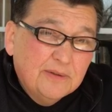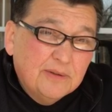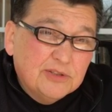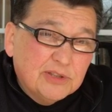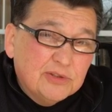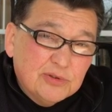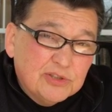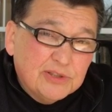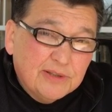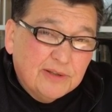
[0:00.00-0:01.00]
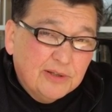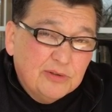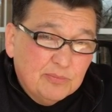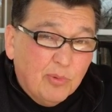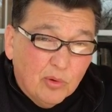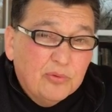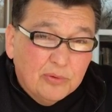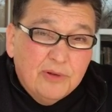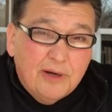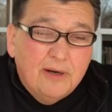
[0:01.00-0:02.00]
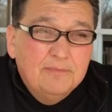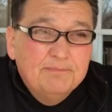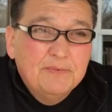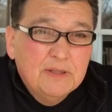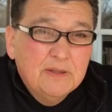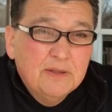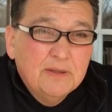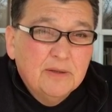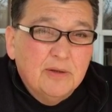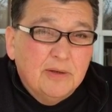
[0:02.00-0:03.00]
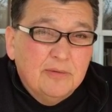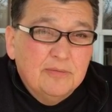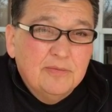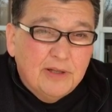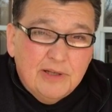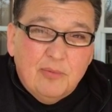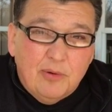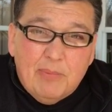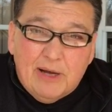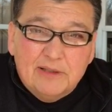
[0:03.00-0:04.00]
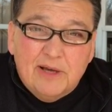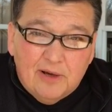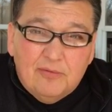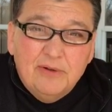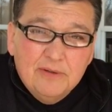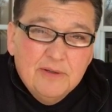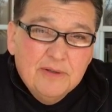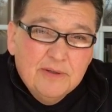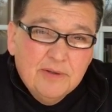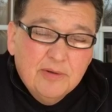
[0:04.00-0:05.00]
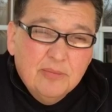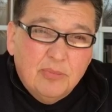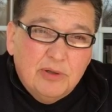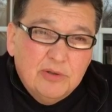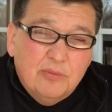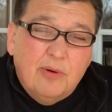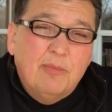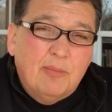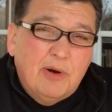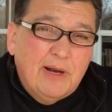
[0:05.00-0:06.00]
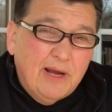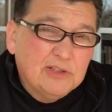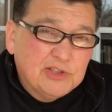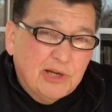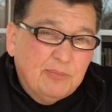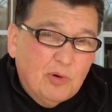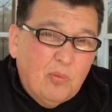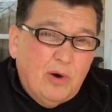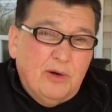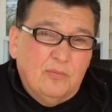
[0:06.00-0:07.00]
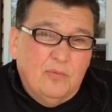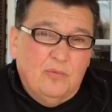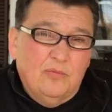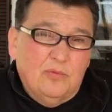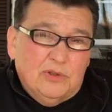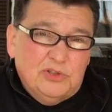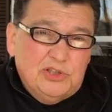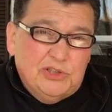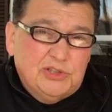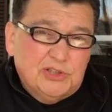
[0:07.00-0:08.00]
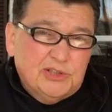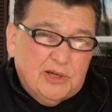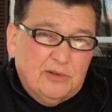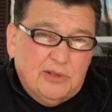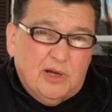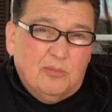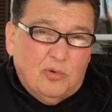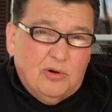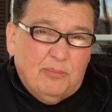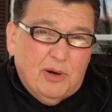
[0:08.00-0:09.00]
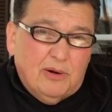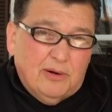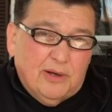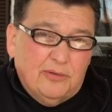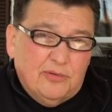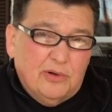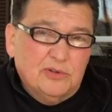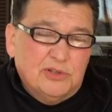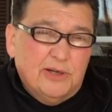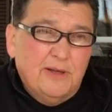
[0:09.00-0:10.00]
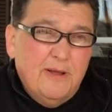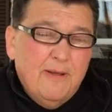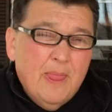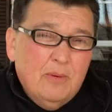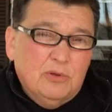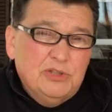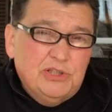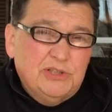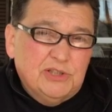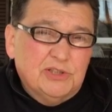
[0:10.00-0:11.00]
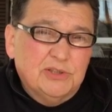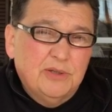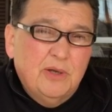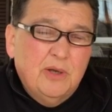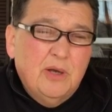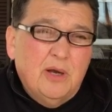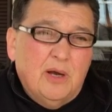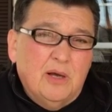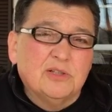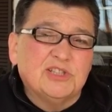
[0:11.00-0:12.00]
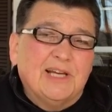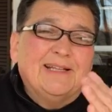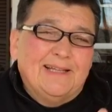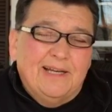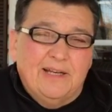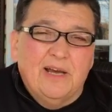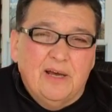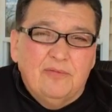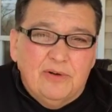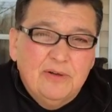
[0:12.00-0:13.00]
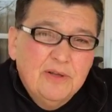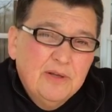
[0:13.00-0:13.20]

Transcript: It's interesting they both were there, and then they went back to heaven. But you remember in Acts chapter 1, when Jesus, and I'll talk more about it on Thursday, when Jesus uh, ascended into heaven,